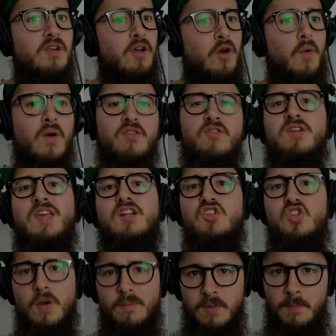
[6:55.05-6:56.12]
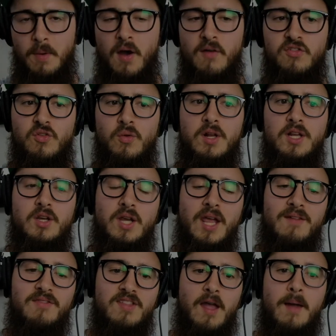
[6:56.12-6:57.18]
The other ones you can chop them off, so it
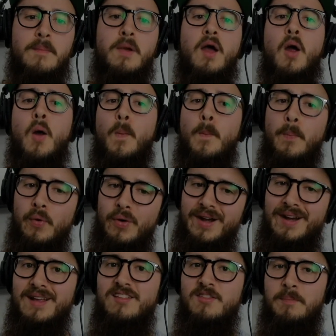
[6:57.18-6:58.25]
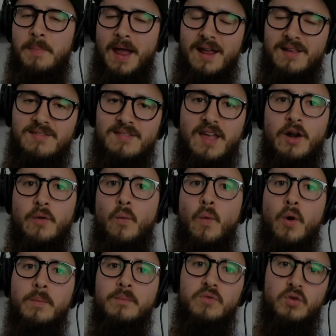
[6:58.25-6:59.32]
gives them breathing space and
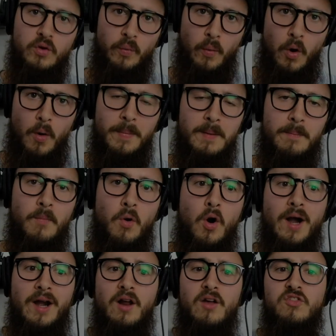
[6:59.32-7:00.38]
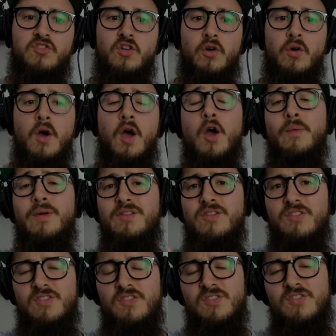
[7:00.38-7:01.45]
room to grow a bit more, and also
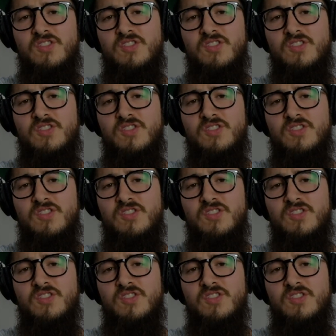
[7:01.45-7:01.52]
reduces the